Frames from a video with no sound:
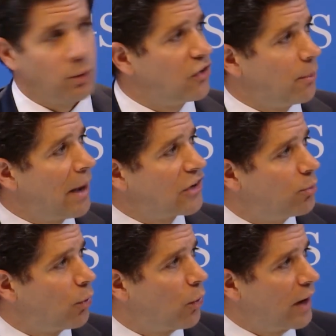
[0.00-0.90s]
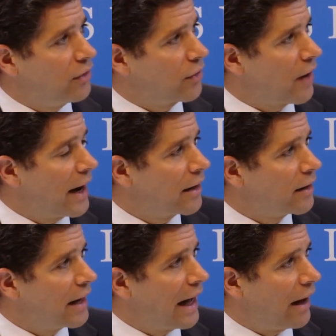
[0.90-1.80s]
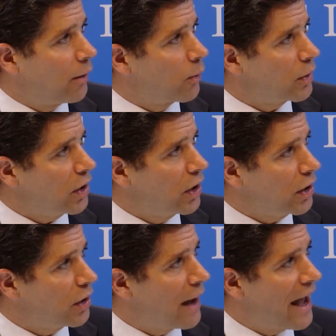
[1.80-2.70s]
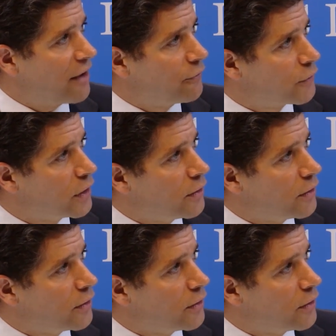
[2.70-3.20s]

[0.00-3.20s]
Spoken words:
which are much more integrated, you have